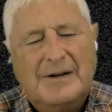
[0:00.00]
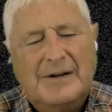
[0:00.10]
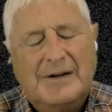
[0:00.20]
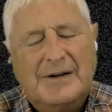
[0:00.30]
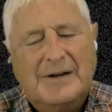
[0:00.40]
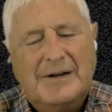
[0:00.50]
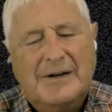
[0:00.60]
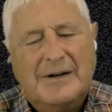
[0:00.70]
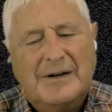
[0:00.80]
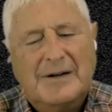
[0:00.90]

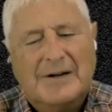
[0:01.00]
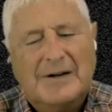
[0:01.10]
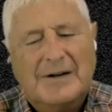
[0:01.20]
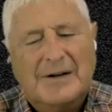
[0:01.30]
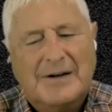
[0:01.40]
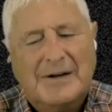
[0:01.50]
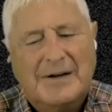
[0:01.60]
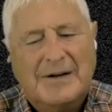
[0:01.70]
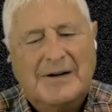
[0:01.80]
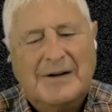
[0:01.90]

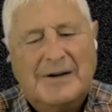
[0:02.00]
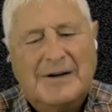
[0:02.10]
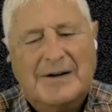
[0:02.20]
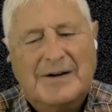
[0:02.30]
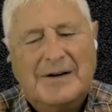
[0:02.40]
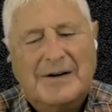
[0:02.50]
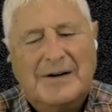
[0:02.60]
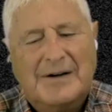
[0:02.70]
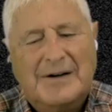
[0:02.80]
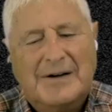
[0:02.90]

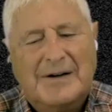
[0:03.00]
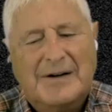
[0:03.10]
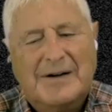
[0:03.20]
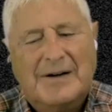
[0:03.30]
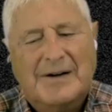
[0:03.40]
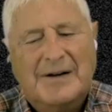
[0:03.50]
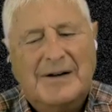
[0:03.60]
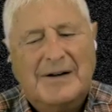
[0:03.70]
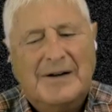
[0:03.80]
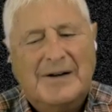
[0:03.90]

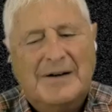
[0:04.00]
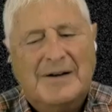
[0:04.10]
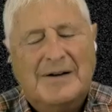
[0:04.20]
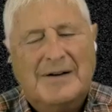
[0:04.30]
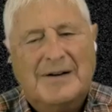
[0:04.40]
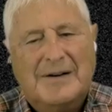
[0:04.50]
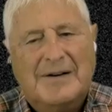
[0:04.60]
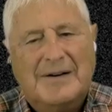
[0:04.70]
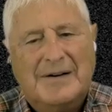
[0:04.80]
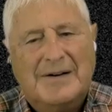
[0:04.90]

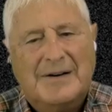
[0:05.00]
The person shown says nothing.